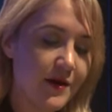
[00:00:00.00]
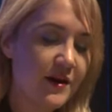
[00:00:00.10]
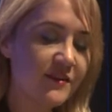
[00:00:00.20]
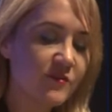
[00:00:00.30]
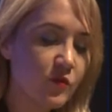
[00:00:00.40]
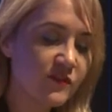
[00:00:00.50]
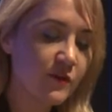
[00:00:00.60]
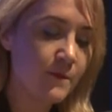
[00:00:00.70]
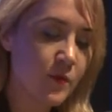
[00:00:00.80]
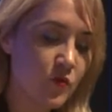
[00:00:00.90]
It is
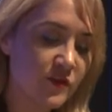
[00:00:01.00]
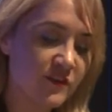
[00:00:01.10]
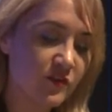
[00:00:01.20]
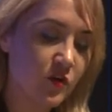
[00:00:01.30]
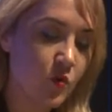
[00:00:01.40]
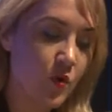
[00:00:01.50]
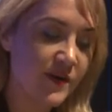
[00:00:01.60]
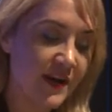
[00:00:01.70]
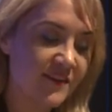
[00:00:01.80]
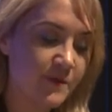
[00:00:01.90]
also important to
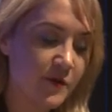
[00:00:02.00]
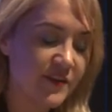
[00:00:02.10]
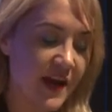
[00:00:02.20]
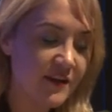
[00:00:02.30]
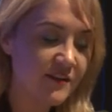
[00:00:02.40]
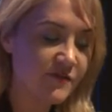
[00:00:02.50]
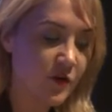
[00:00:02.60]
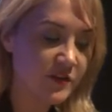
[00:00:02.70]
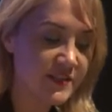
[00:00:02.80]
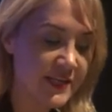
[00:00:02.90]
coordinate spontaneous
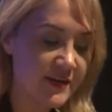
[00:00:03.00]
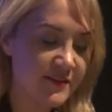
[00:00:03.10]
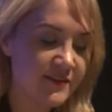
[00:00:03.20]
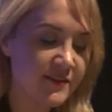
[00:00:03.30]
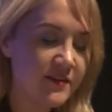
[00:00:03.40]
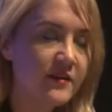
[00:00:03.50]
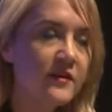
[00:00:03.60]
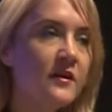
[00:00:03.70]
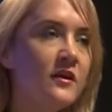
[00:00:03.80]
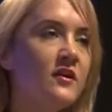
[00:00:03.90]
volunteers,
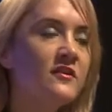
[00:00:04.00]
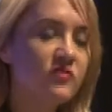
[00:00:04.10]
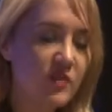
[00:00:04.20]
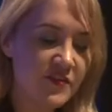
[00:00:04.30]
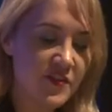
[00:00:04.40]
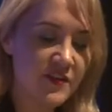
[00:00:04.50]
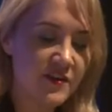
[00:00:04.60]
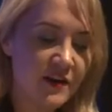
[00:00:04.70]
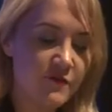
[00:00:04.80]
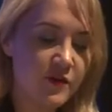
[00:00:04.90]
strengthen the
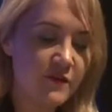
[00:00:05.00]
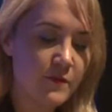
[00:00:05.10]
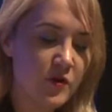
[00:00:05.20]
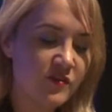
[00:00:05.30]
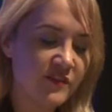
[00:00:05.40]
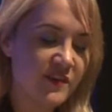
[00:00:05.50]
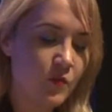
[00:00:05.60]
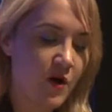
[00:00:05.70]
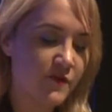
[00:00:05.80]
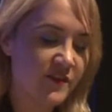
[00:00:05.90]
delivery of emergency
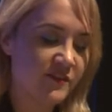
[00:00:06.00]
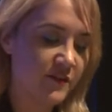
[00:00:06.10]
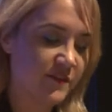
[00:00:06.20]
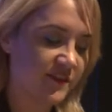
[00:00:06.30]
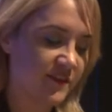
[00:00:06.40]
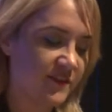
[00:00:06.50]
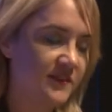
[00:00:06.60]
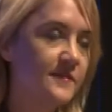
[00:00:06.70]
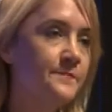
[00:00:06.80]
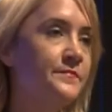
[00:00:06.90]
welfare
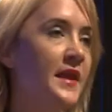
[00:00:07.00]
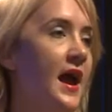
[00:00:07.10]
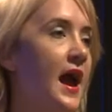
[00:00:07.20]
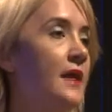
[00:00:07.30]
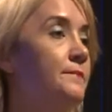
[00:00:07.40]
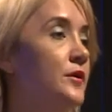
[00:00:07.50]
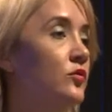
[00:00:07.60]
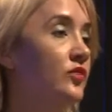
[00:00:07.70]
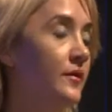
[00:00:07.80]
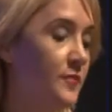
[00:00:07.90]
services, and
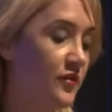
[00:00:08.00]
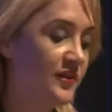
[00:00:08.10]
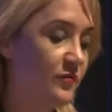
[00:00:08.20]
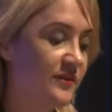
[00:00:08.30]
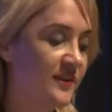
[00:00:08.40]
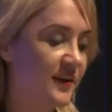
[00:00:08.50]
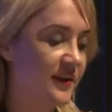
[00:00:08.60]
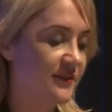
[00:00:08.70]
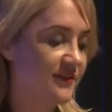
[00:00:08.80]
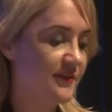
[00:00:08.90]
build community
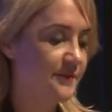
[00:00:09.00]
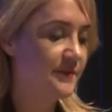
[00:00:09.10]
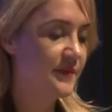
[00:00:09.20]
resilience.